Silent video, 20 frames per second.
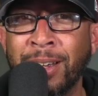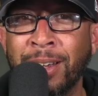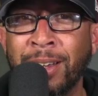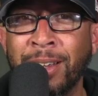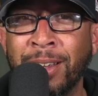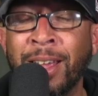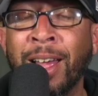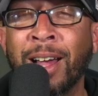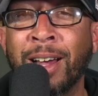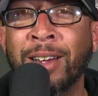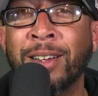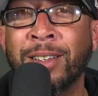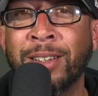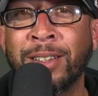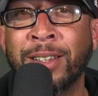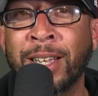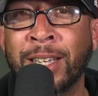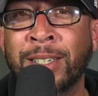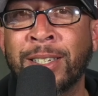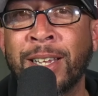Yeah,
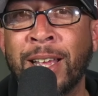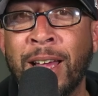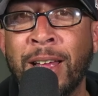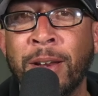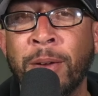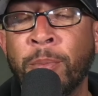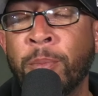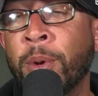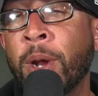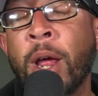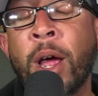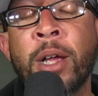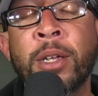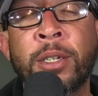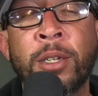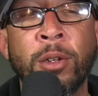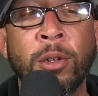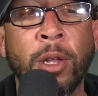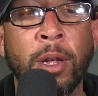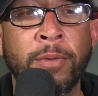that's that. But I
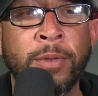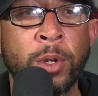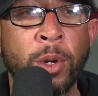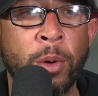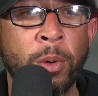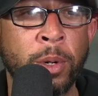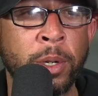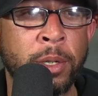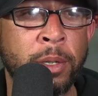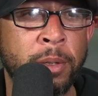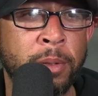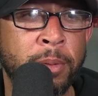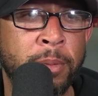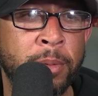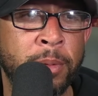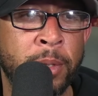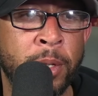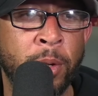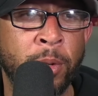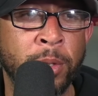still love Star Wars,
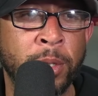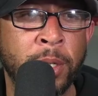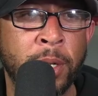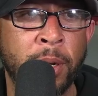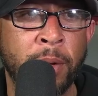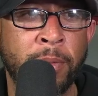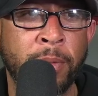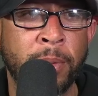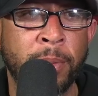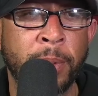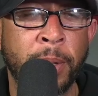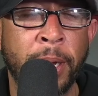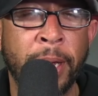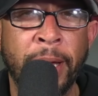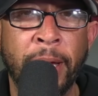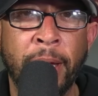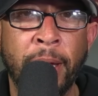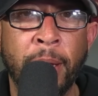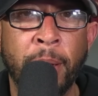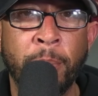the old stuff.
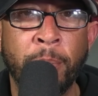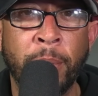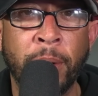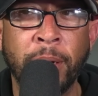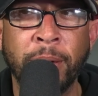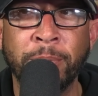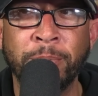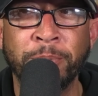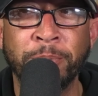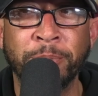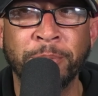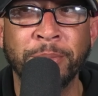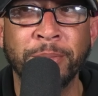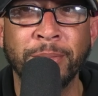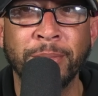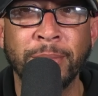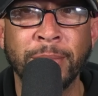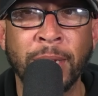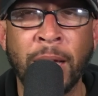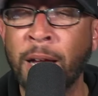But
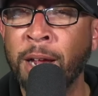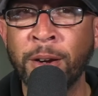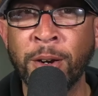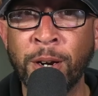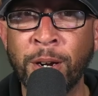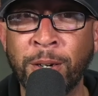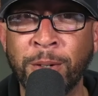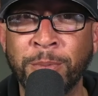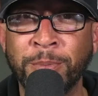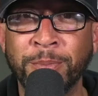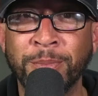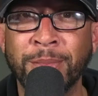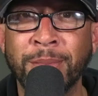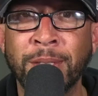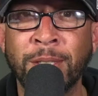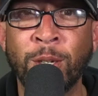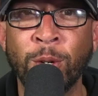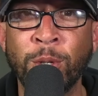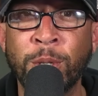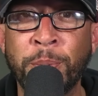I don't know.
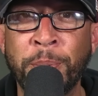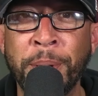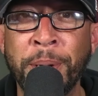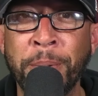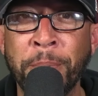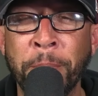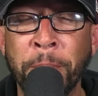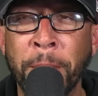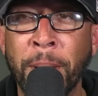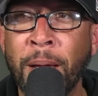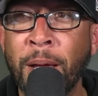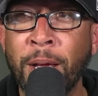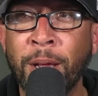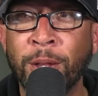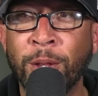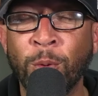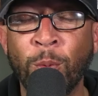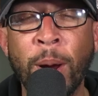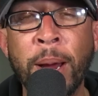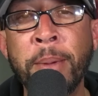So it's been
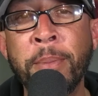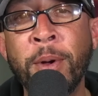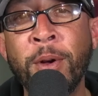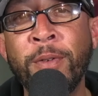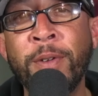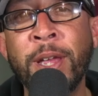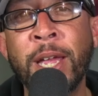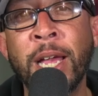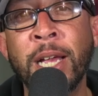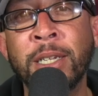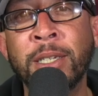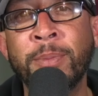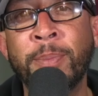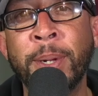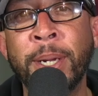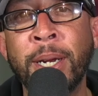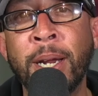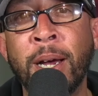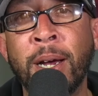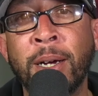the Rey movie has
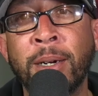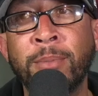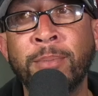been uh,